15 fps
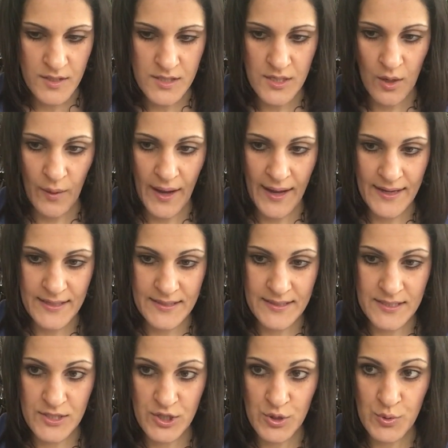So I
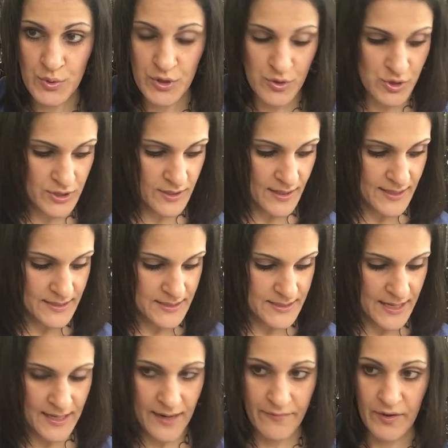do usually like to
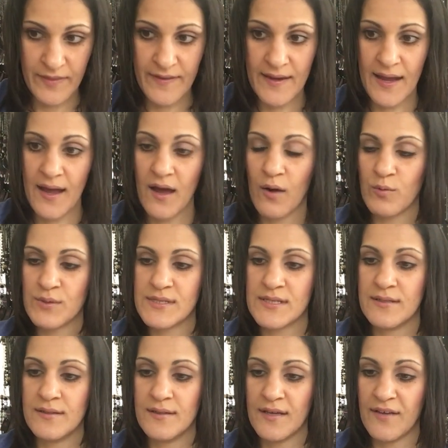take everything out.
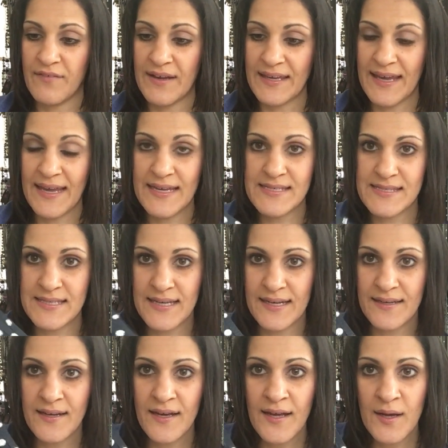If I can't see
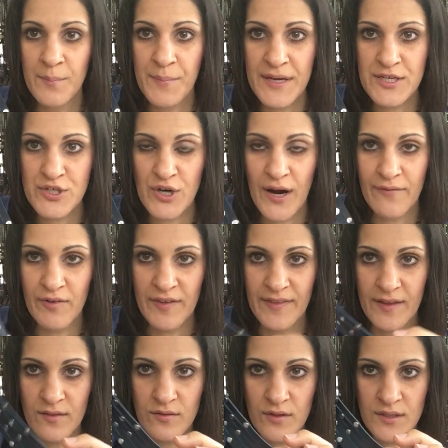it, make sure
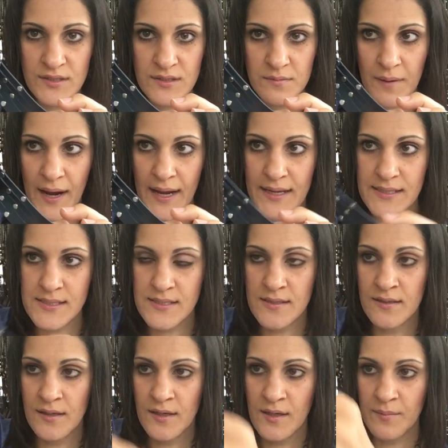everything looks right.
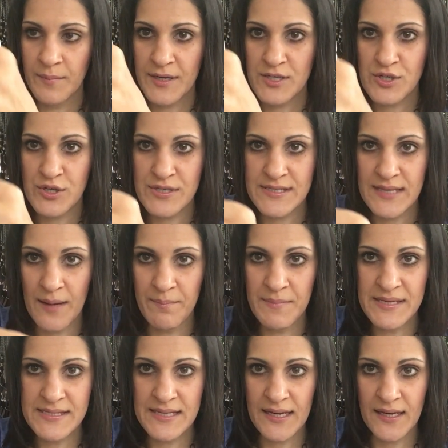Make sure it's not
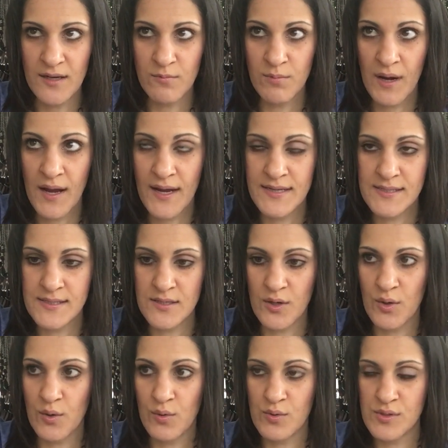missing any
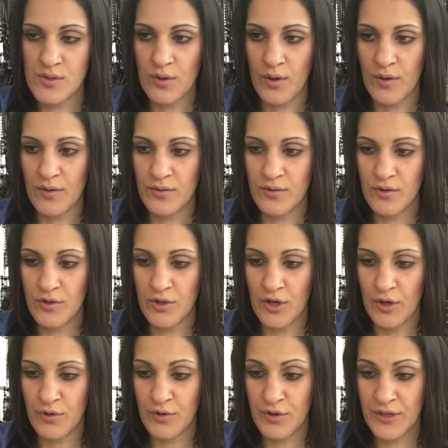rhinestones, or
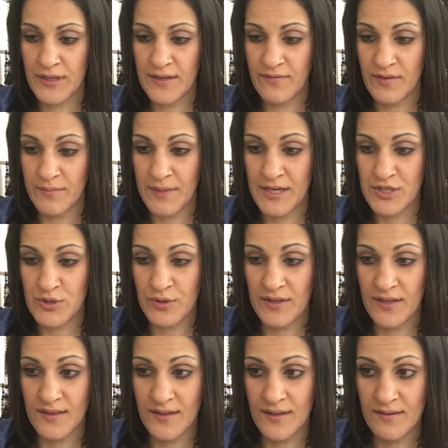you could even make sure
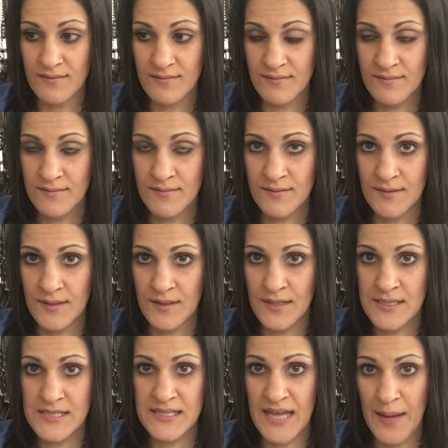that the
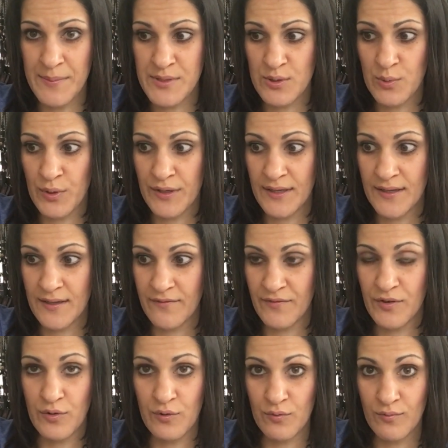snaps are working if
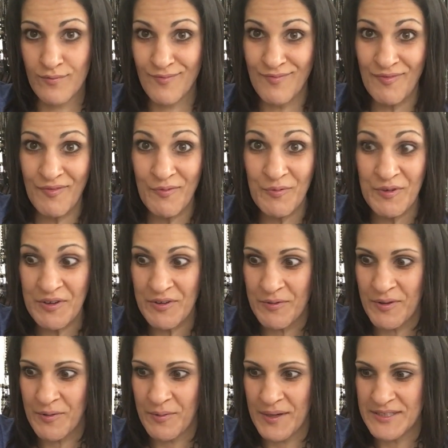you really,
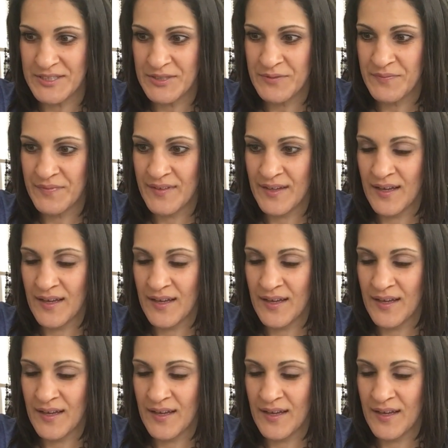really want to.